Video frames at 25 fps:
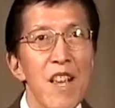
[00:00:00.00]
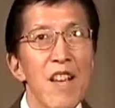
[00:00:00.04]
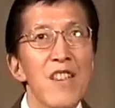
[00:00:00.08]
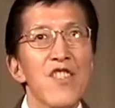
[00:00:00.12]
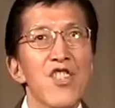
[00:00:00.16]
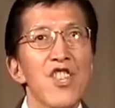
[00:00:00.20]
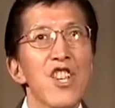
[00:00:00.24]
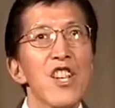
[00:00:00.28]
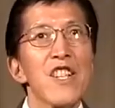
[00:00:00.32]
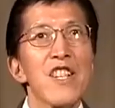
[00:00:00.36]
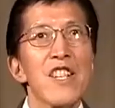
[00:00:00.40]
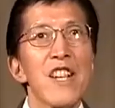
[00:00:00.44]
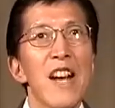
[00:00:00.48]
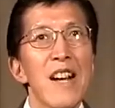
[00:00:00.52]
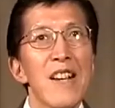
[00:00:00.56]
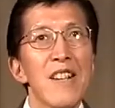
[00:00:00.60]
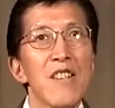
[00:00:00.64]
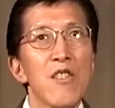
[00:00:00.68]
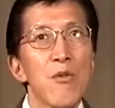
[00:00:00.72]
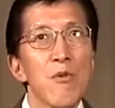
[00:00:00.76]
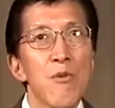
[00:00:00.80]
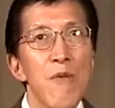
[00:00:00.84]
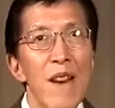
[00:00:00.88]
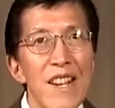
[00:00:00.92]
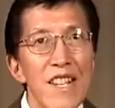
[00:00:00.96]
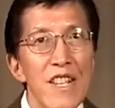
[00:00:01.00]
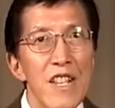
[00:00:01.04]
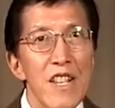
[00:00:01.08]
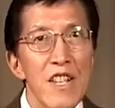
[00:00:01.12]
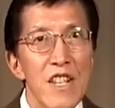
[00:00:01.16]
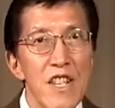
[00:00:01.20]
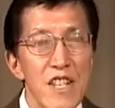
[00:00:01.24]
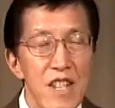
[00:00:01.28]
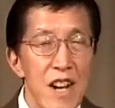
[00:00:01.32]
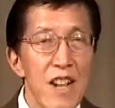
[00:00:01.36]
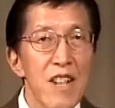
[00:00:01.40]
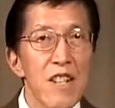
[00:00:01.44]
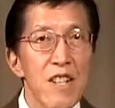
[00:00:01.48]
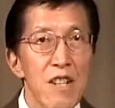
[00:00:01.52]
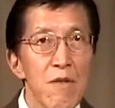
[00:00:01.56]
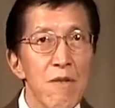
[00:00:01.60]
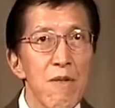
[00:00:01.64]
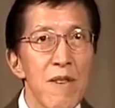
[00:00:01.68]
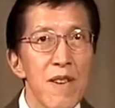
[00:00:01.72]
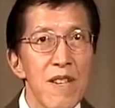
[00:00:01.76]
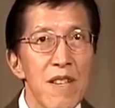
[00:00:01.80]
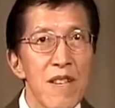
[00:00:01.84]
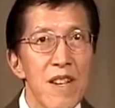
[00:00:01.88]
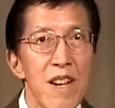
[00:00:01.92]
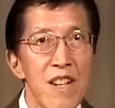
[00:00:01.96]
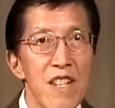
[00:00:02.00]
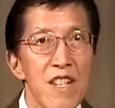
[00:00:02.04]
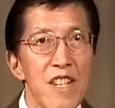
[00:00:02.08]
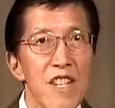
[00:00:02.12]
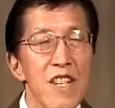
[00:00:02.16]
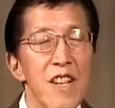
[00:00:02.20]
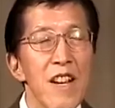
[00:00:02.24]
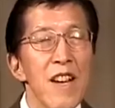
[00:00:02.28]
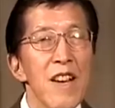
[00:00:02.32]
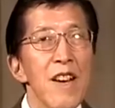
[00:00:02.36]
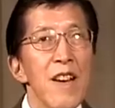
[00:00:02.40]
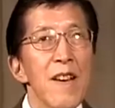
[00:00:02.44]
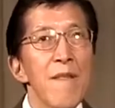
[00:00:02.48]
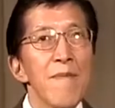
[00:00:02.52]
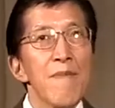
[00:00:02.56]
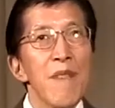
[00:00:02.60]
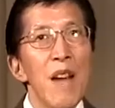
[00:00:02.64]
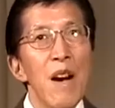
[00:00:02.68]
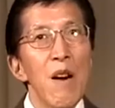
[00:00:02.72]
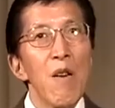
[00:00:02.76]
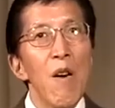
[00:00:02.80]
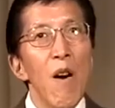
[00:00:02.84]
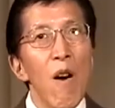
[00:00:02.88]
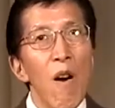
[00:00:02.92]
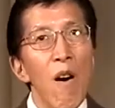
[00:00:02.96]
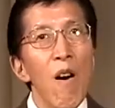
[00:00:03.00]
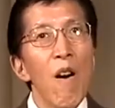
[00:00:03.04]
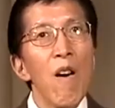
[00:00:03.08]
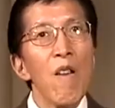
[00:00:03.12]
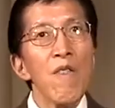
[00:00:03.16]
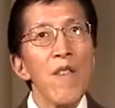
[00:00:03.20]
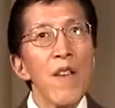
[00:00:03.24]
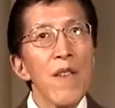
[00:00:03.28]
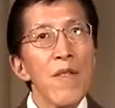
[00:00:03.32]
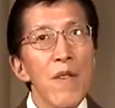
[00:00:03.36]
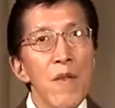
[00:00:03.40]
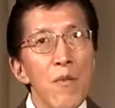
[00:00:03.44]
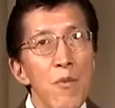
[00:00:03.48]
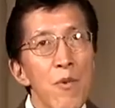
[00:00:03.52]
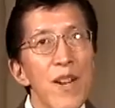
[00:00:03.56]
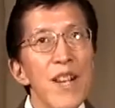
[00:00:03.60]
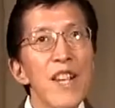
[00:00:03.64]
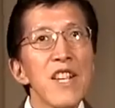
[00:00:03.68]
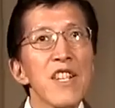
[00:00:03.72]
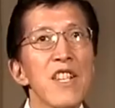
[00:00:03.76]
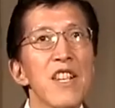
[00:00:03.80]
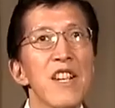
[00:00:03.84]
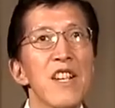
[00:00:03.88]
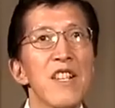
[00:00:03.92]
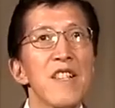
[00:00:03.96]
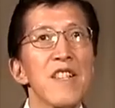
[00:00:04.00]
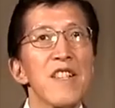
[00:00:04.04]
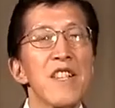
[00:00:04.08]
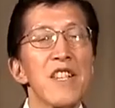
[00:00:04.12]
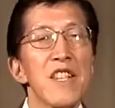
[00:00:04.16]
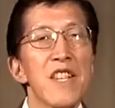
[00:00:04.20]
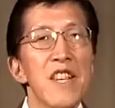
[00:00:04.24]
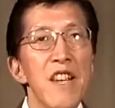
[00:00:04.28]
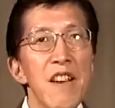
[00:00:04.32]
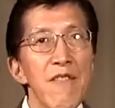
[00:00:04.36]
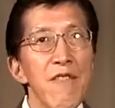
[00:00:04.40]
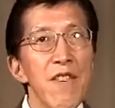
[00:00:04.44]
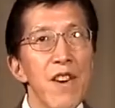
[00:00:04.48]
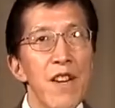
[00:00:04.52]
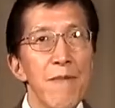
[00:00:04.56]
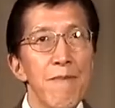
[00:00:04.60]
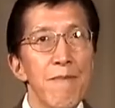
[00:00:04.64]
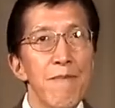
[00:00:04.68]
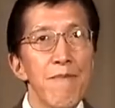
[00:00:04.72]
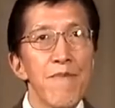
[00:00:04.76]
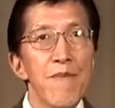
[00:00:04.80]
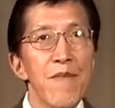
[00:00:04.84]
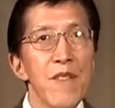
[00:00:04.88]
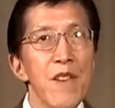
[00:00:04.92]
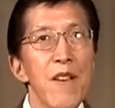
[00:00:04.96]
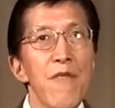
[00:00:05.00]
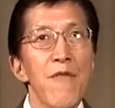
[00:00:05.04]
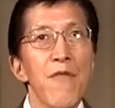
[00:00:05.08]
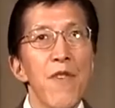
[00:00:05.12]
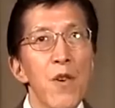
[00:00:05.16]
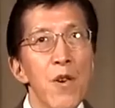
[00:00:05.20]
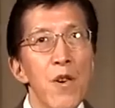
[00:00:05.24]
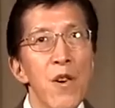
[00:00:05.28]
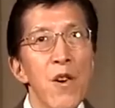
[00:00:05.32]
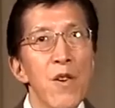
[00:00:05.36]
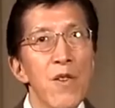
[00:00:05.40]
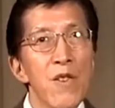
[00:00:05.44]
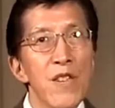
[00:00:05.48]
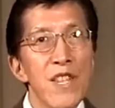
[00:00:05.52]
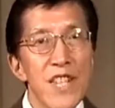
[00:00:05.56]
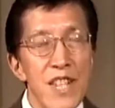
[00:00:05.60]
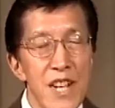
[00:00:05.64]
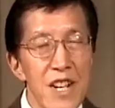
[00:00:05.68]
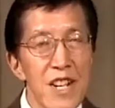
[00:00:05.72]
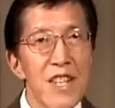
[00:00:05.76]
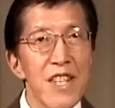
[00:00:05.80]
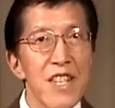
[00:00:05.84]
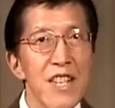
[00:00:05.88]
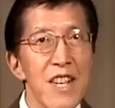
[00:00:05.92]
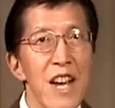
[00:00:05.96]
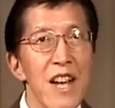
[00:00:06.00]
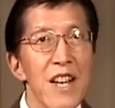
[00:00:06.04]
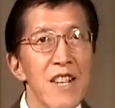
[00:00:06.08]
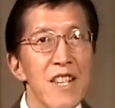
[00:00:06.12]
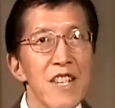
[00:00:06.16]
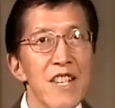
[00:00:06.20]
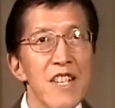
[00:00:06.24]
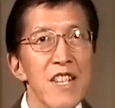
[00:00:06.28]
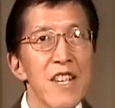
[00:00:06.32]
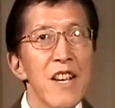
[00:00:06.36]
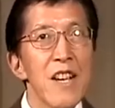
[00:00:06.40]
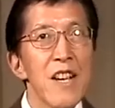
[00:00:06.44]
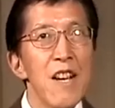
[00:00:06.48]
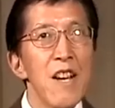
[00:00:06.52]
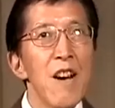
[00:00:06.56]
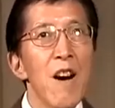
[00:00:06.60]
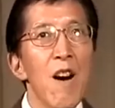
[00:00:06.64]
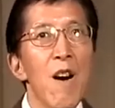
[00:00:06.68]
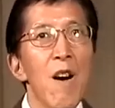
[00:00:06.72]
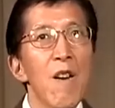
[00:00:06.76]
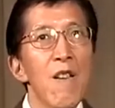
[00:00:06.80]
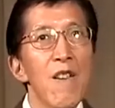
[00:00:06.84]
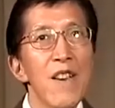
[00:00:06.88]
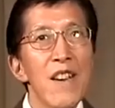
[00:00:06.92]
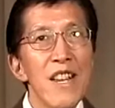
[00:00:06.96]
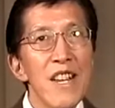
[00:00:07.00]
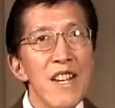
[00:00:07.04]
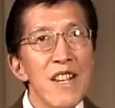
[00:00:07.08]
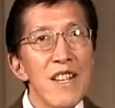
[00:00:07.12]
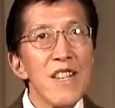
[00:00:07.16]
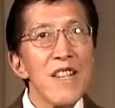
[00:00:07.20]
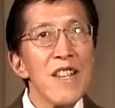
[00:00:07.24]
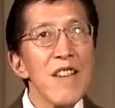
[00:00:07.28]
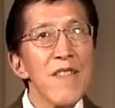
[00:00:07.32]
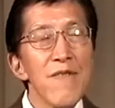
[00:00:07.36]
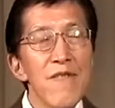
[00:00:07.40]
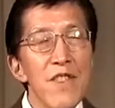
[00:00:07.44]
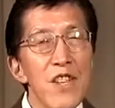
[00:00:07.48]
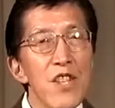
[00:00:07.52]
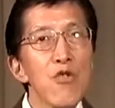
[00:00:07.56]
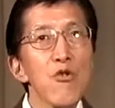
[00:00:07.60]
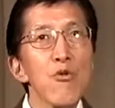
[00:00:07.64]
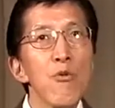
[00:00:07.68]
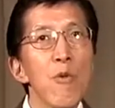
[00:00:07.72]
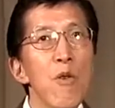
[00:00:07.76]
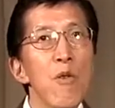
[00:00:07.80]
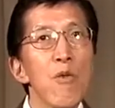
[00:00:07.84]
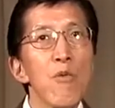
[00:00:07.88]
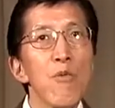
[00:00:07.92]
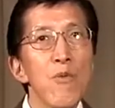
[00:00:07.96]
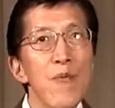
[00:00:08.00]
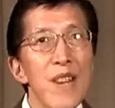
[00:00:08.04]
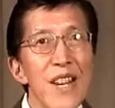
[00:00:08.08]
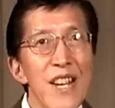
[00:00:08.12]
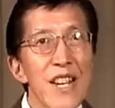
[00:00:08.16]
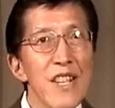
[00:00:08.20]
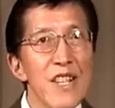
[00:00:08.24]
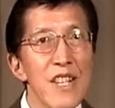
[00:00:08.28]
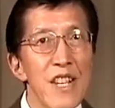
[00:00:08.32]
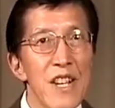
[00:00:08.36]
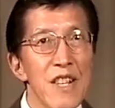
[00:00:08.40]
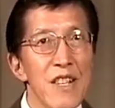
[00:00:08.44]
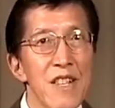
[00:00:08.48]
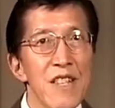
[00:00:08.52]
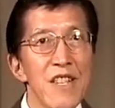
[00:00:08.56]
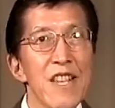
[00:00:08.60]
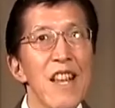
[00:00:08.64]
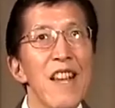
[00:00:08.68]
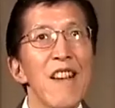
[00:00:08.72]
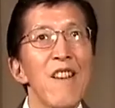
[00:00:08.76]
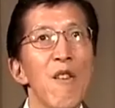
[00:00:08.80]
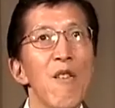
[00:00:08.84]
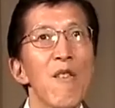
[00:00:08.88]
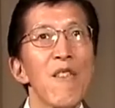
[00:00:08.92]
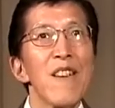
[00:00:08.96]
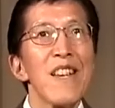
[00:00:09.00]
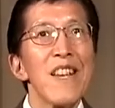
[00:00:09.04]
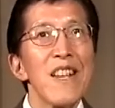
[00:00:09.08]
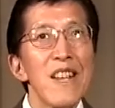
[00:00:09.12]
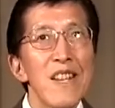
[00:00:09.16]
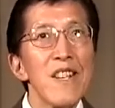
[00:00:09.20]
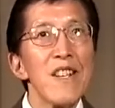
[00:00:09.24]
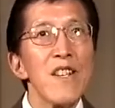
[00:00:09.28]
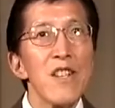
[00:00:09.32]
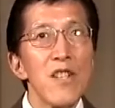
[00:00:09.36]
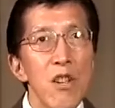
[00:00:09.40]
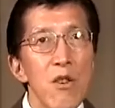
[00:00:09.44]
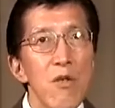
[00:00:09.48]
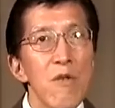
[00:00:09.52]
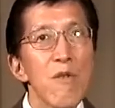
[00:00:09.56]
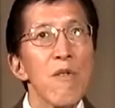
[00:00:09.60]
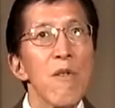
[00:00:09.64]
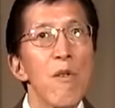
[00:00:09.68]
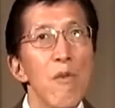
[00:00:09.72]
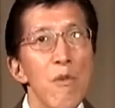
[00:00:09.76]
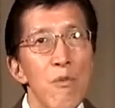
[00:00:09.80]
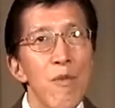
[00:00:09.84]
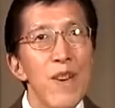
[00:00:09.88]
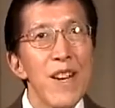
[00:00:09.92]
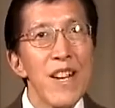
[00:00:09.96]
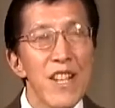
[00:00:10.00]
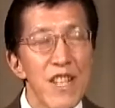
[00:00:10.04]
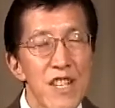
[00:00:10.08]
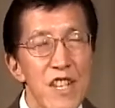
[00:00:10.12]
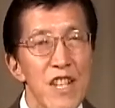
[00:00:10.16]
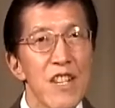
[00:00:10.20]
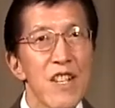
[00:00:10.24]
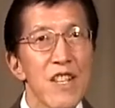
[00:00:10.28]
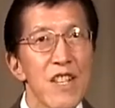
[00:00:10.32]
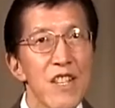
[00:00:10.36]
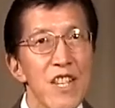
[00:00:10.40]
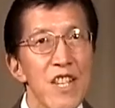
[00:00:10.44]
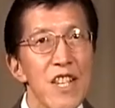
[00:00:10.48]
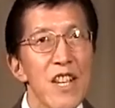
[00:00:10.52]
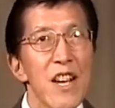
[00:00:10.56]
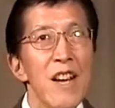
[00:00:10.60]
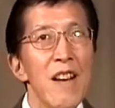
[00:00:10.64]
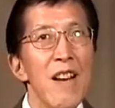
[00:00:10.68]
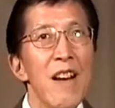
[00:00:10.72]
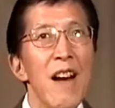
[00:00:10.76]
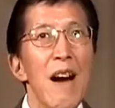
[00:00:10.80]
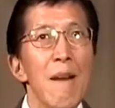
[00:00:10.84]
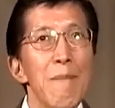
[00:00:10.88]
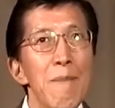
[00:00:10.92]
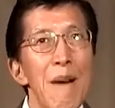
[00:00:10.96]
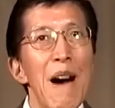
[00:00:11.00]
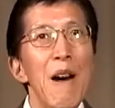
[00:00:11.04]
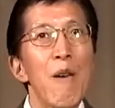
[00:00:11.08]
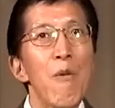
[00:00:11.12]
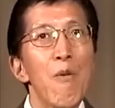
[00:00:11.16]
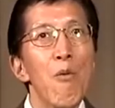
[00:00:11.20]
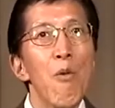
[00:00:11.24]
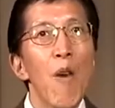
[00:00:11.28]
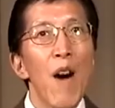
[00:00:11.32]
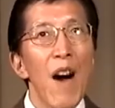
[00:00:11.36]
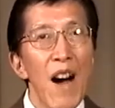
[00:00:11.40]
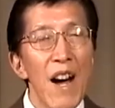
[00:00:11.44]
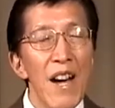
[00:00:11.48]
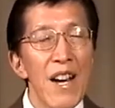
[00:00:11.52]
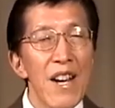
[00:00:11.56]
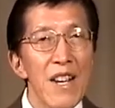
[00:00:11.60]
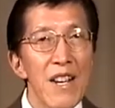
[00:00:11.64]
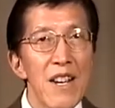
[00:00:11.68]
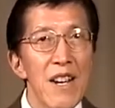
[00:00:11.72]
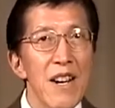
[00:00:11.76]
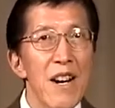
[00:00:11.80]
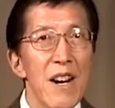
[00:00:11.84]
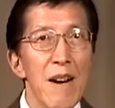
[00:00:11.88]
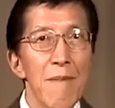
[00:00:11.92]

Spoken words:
she's got great stick-to-itiveness. Now, all of the reasons given for her success are individual reasons. They are internal reasons about why